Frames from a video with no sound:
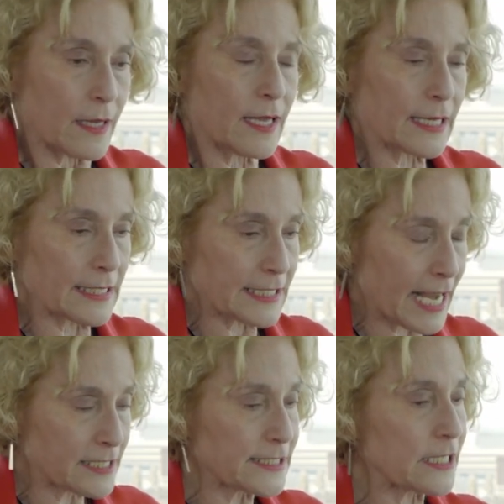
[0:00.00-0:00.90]
It
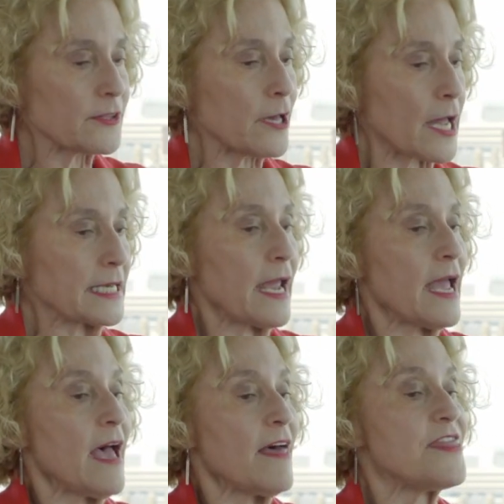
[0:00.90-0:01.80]
contains the thought,
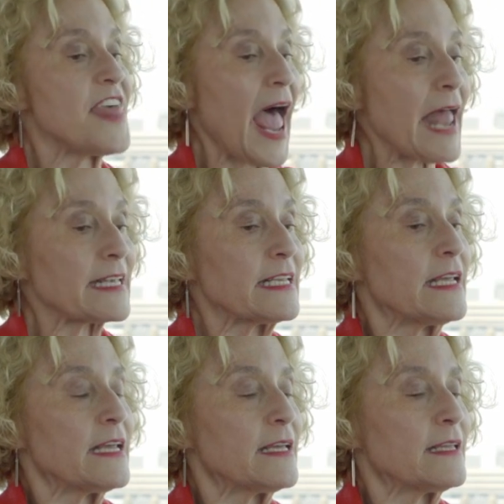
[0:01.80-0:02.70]
that
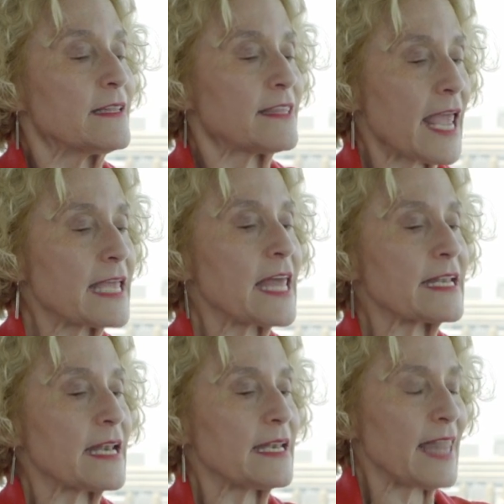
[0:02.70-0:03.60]
thing
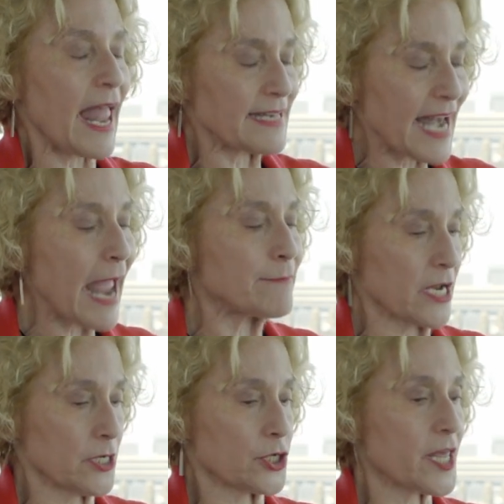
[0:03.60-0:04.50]
that that
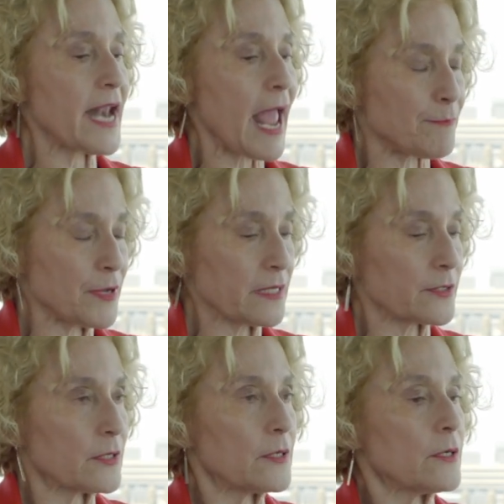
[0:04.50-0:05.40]
damage that
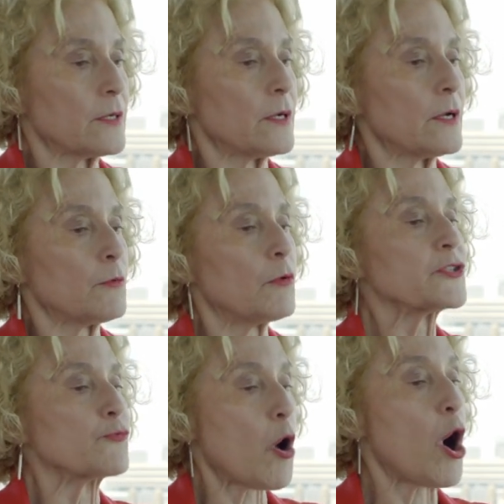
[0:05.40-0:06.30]
happened
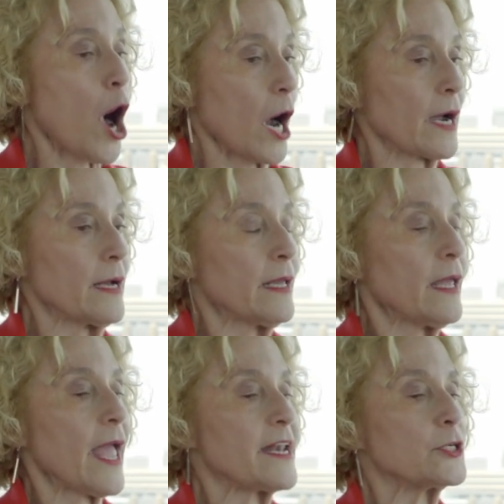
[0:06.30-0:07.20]
was wrong
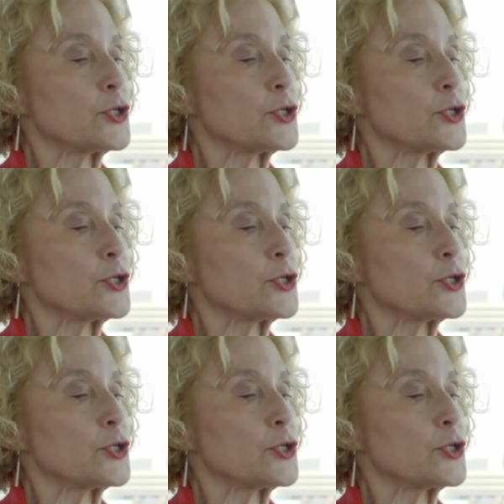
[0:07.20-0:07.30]
and it